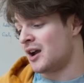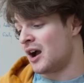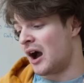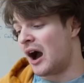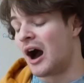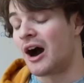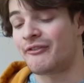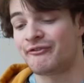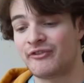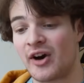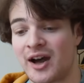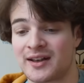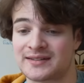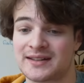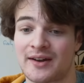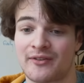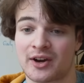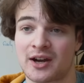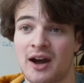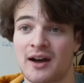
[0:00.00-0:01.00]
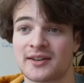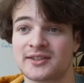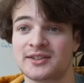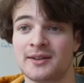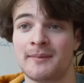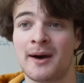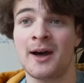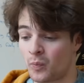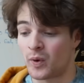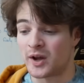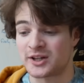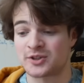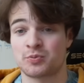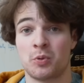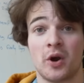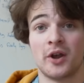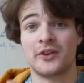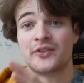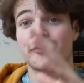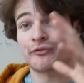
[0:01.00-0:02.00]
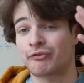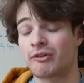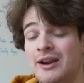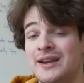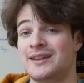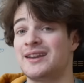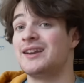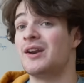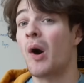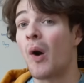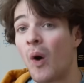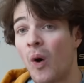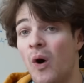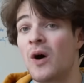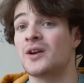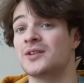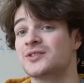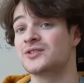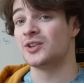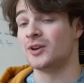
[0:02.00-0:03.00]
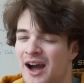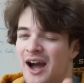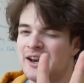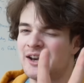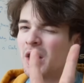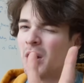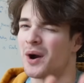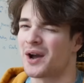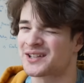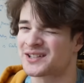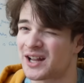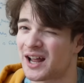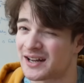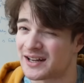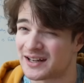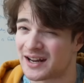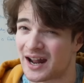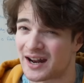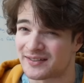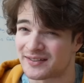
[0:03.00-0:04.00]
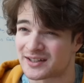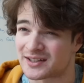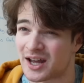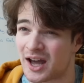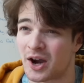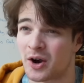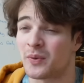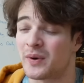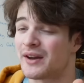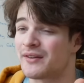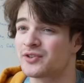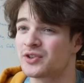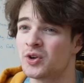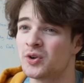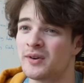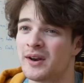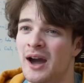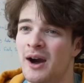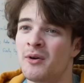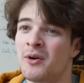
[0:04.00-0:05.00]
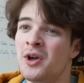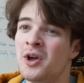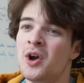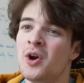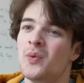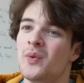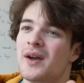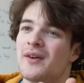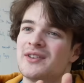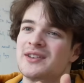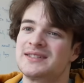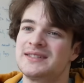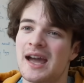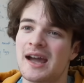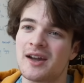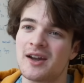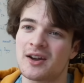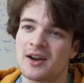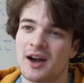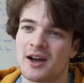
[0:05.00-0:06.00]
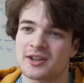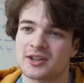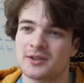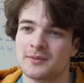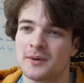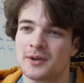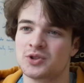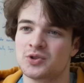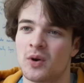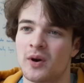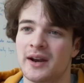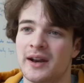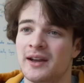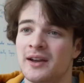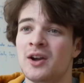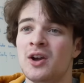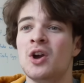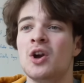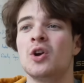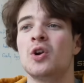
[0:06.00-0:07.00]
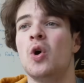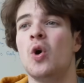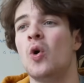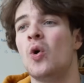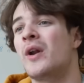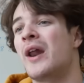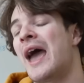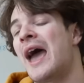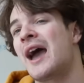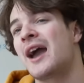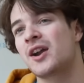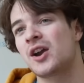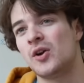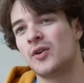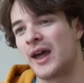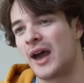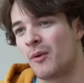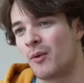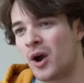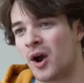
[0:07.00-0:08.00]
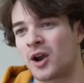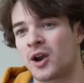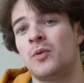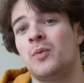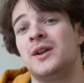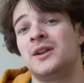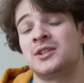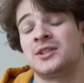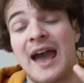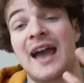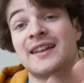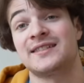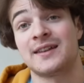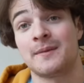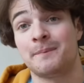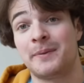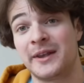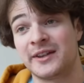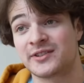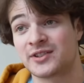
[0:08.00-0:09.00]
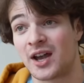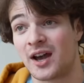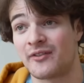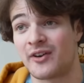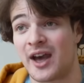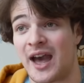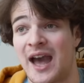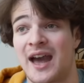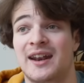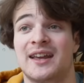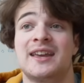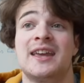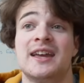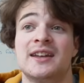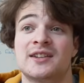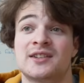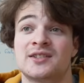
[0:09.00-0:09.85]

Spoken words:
our first ever customer, which was freaking awesome. I know I slightly lied in the title. We have 2 now. We have a second customer joining called Echo Network, which is SMP server and a kit